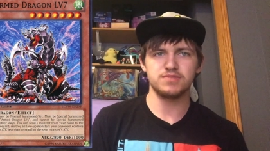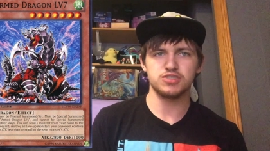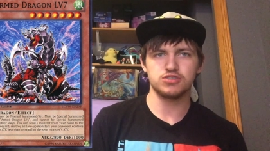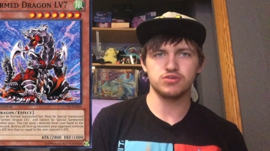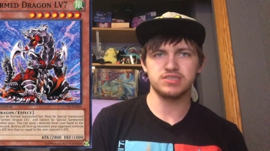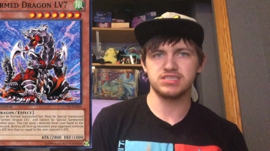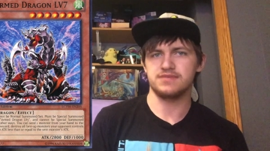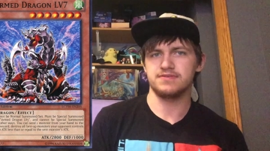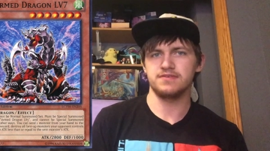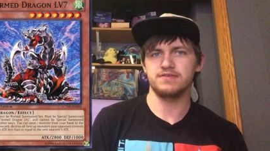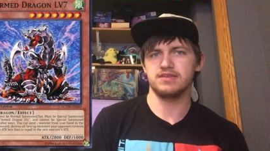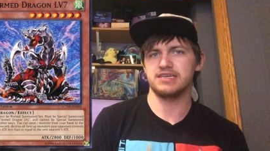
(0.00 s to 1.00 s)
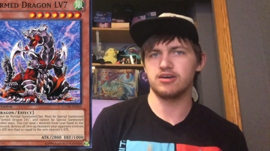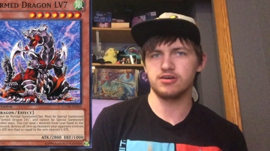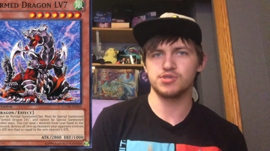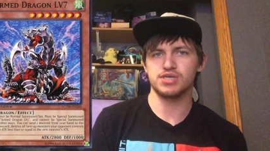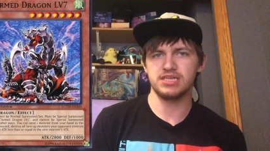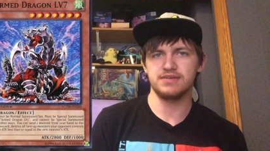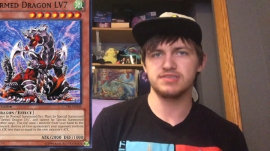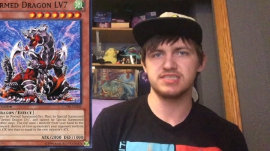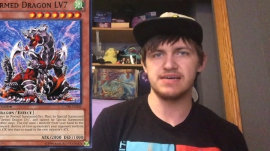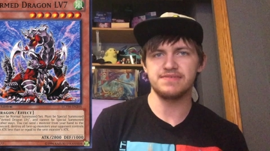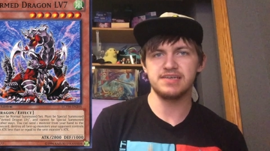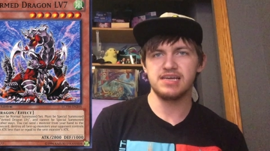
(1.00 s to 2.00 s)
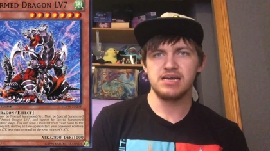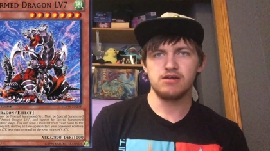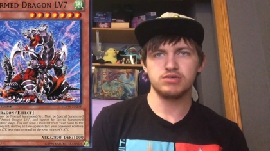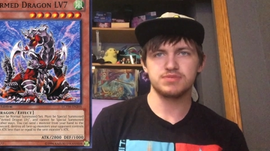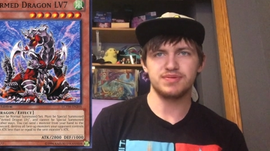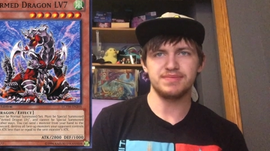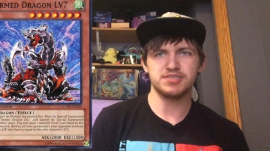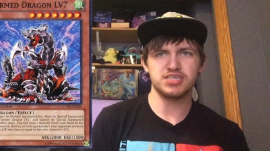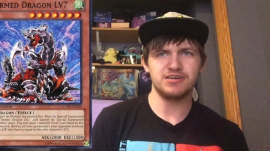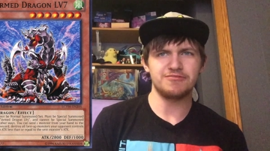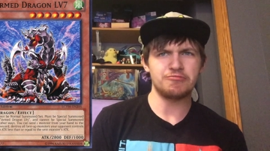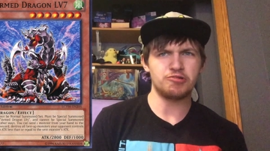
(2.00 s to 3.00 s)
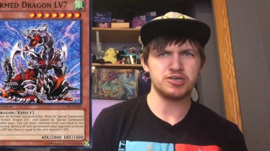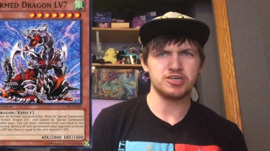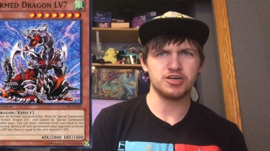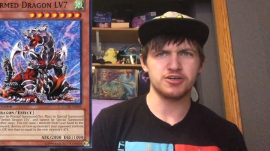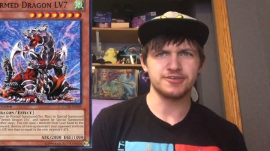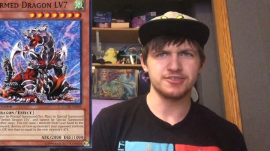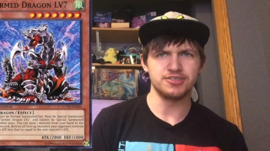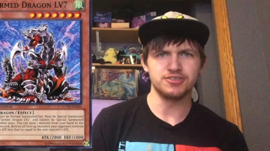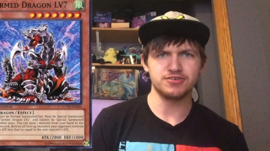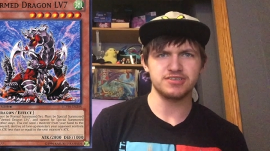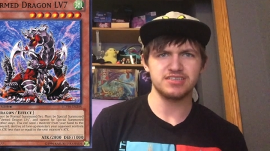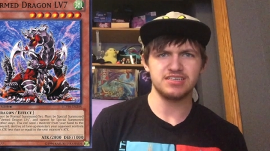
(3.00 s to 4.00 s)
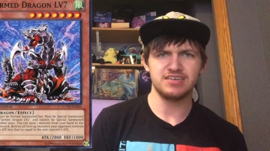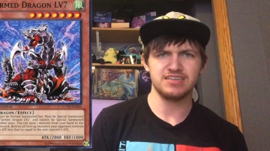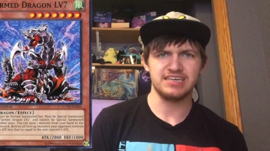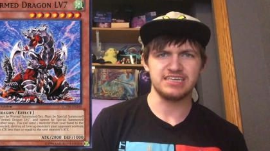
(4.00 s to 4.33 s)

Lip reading: destroy stuff in the field. Like Armed Dragon level 7 was pretty much a 1-card nuke,